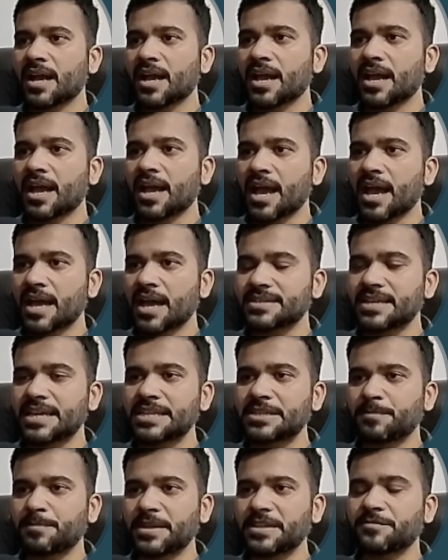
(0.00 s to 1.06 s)
has
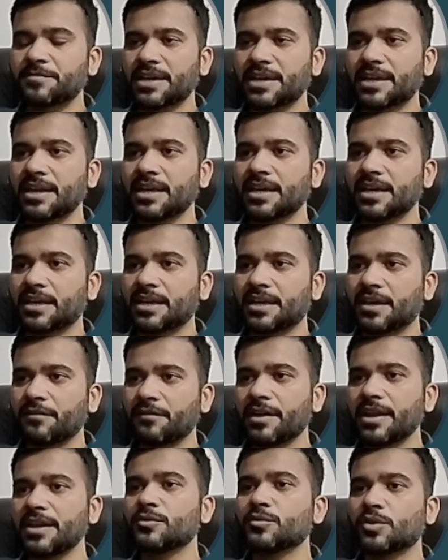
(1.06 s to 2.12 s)
specifically
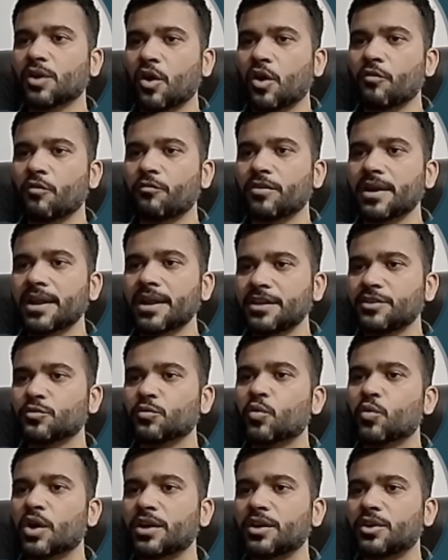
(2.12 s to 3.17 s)
given you the offer and you
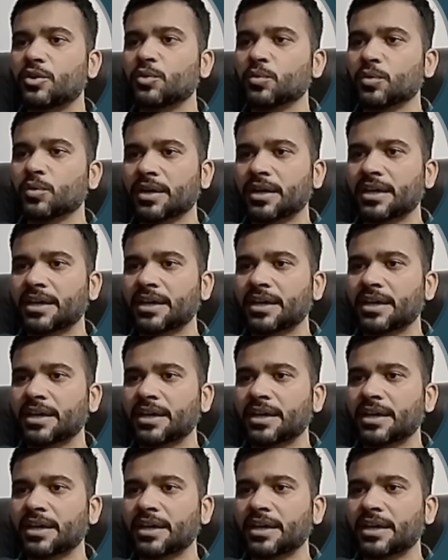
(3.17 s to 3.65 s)
want to